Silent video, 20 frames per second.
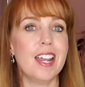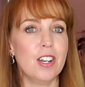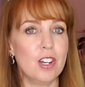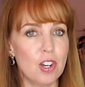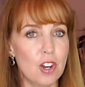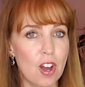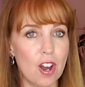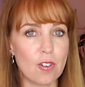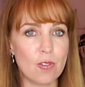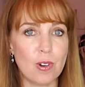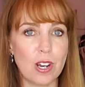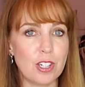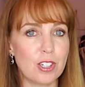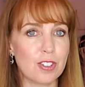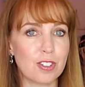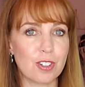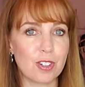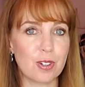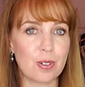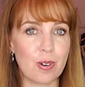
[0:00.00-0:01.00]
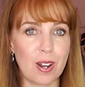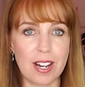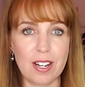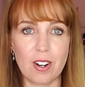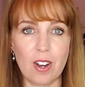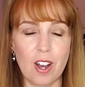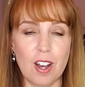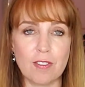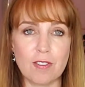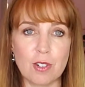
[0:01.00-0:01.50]
and not register
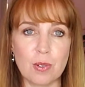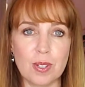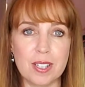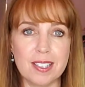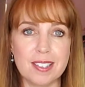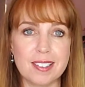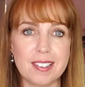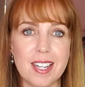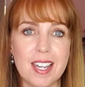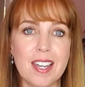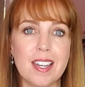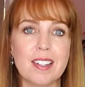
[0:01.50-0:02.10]
right afterwards.